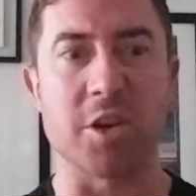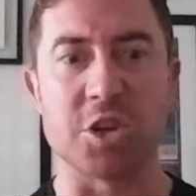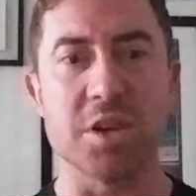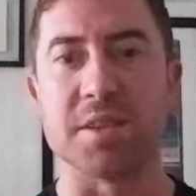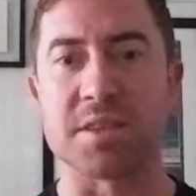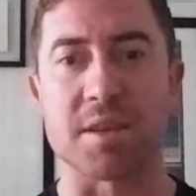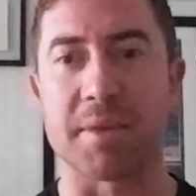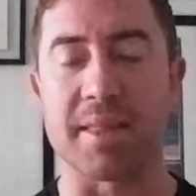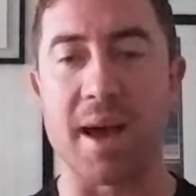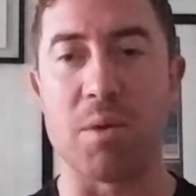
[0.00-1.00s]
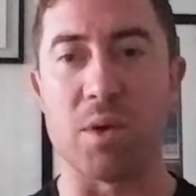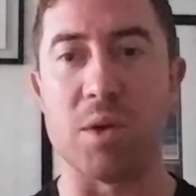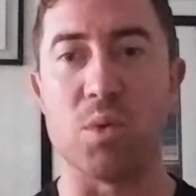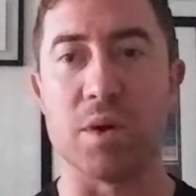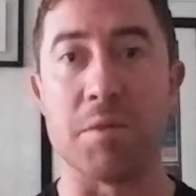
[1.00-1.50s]
good, something that we
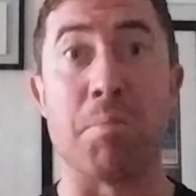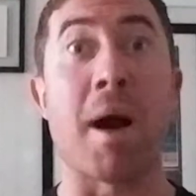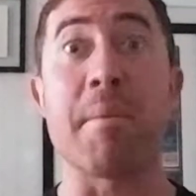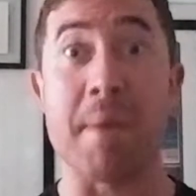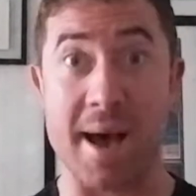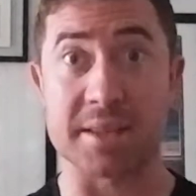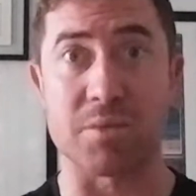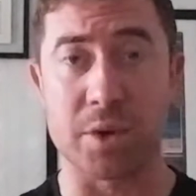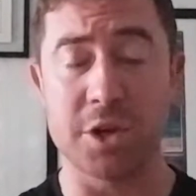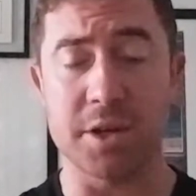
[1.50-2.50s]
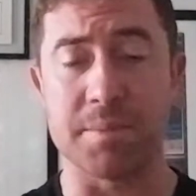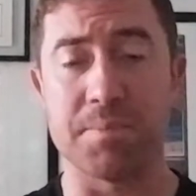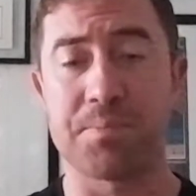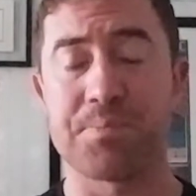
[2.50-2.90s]
would bypass if we could.